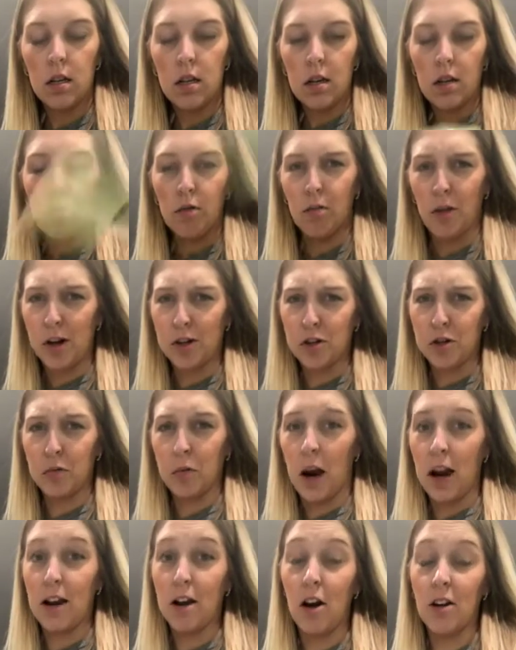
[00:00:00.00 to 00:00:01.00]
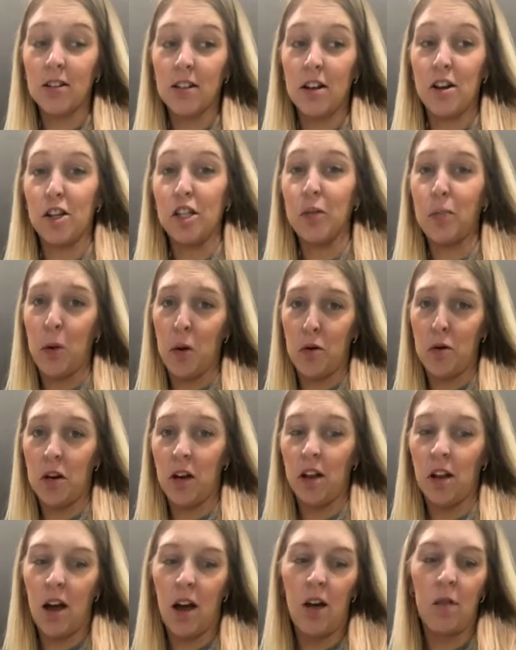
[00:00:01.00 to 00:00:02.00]
Rachel Ray calls it a
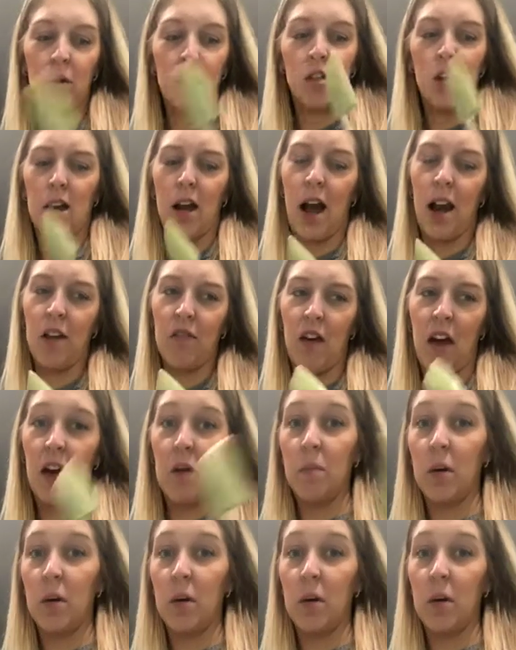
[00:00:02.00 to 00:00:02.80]
spoonula, which I kind of hate,